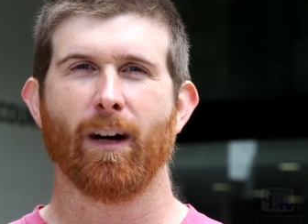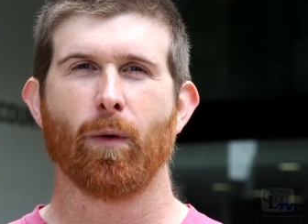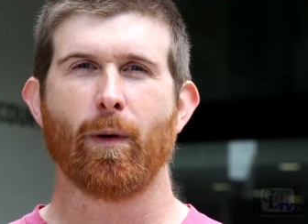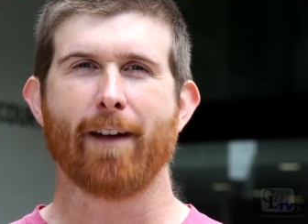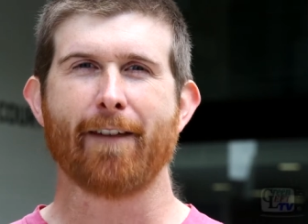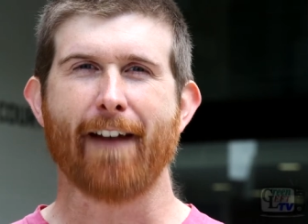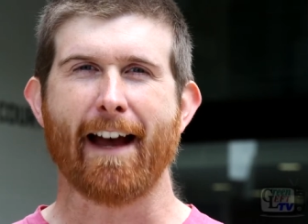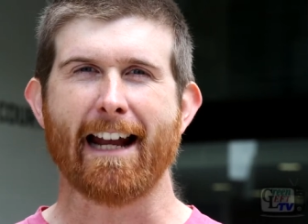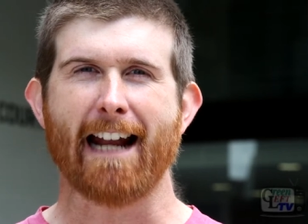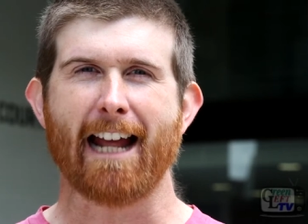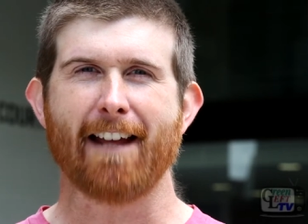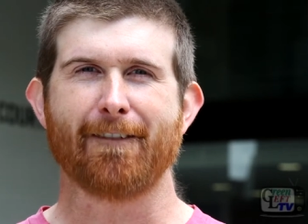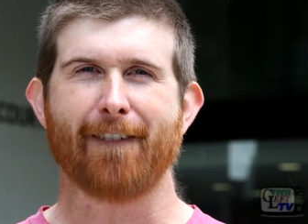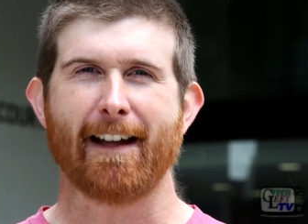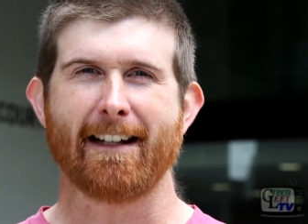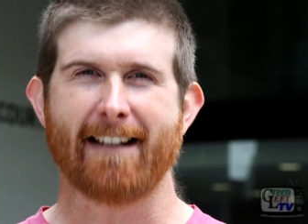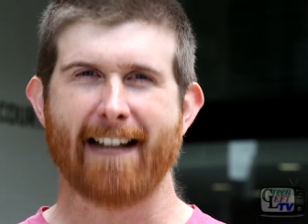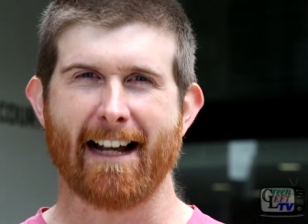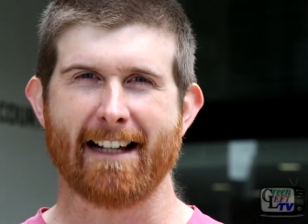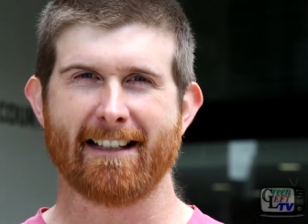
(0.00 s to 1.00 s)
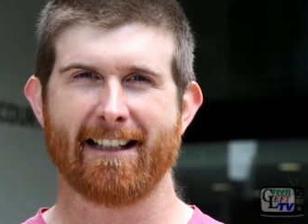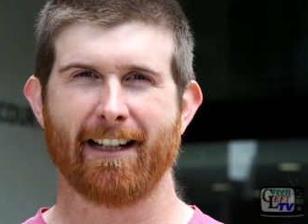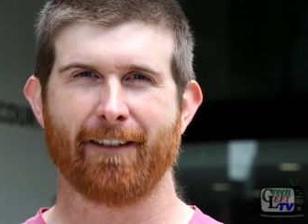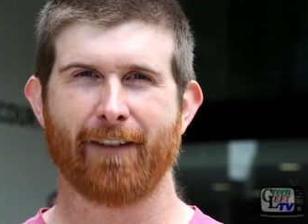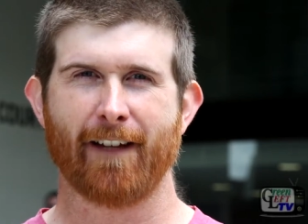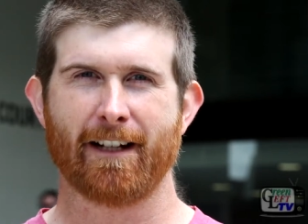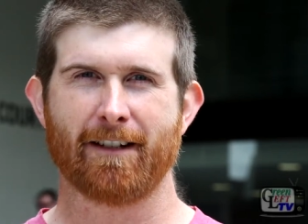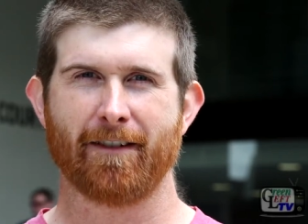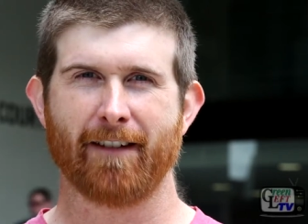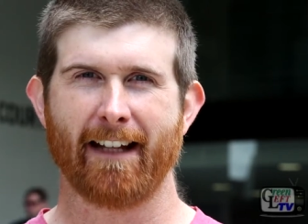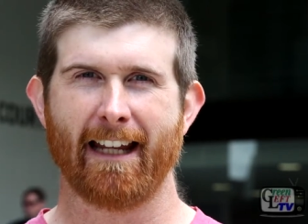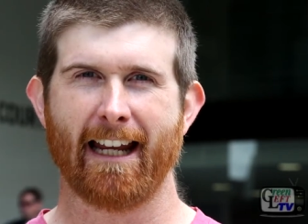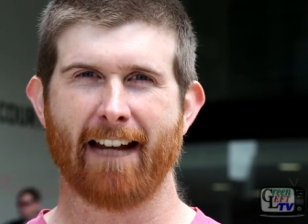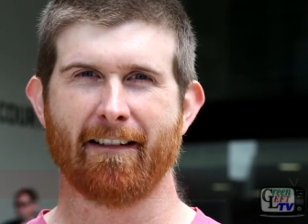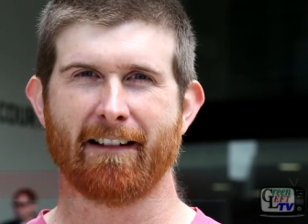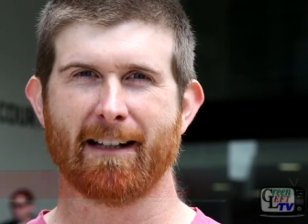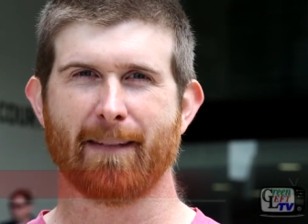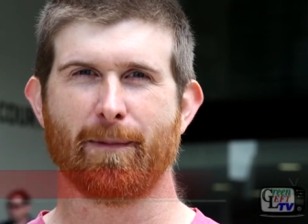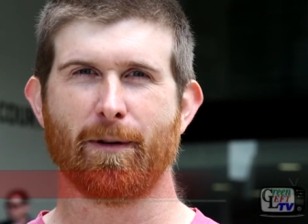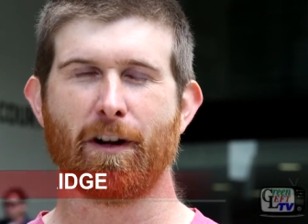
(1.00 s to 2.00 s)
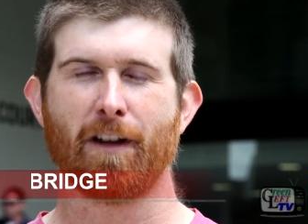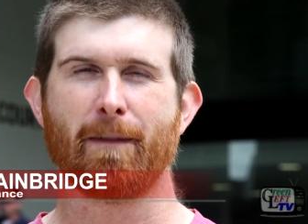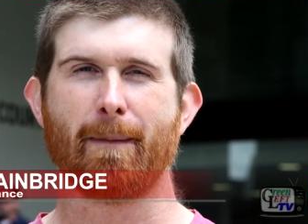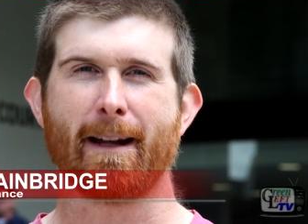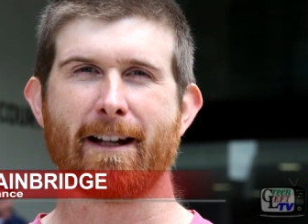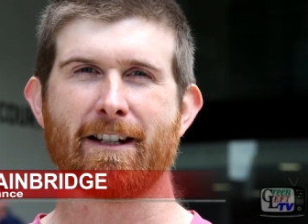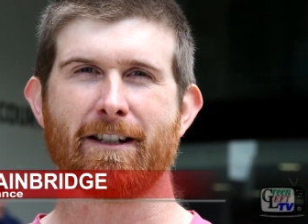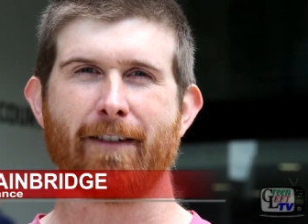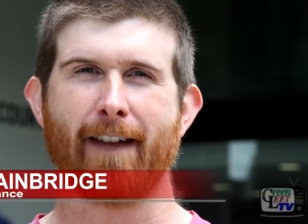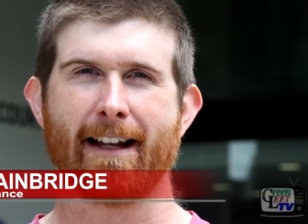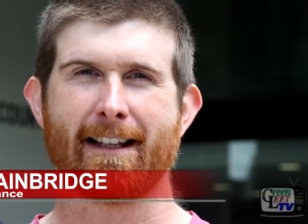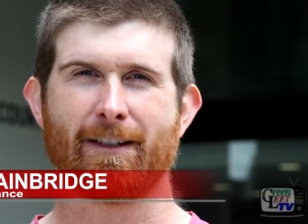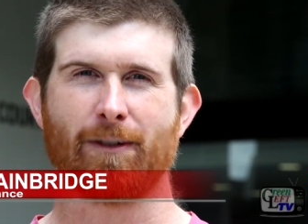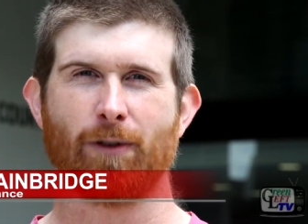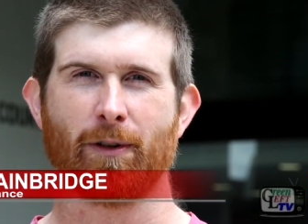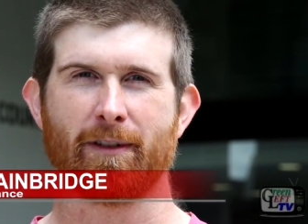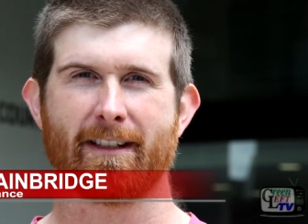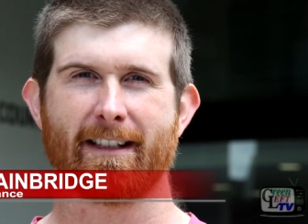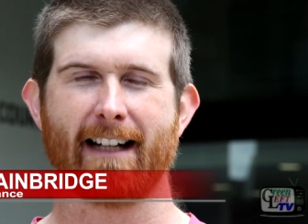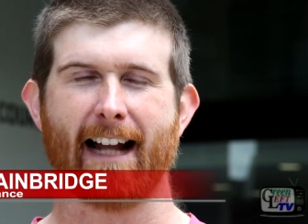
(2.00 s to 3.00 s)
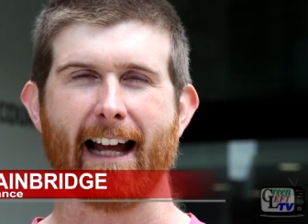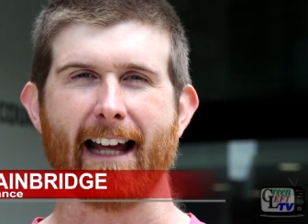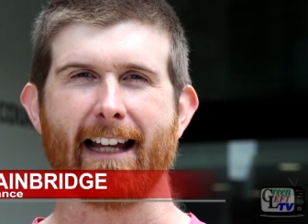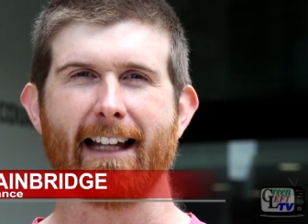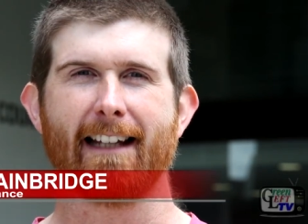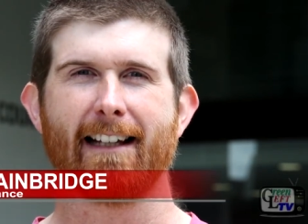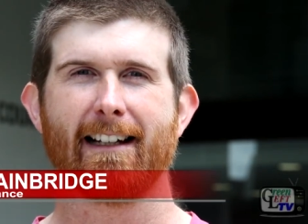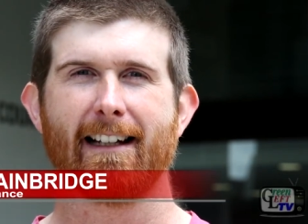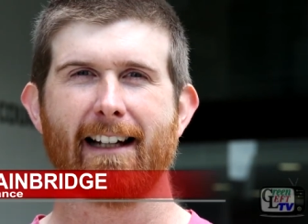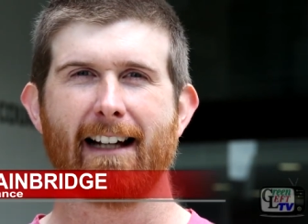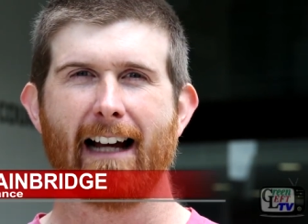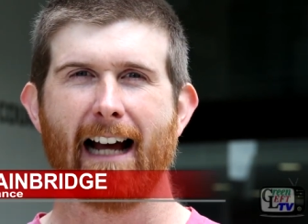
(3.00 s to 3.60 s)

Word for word: We've had a fantastic victory here at the Perth Magistrates Court today.